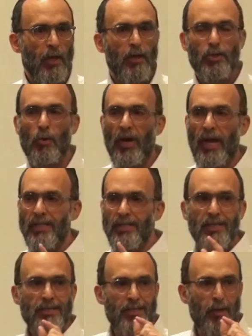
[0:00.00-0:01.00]
So
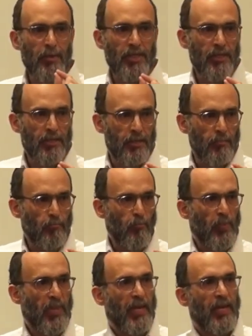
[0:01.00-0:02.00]
anti-Semitism
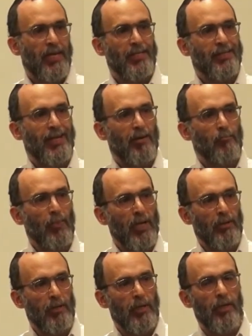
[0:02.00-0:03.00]
is not
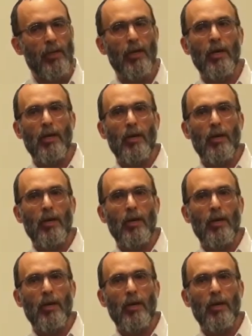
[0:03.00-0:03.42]
merely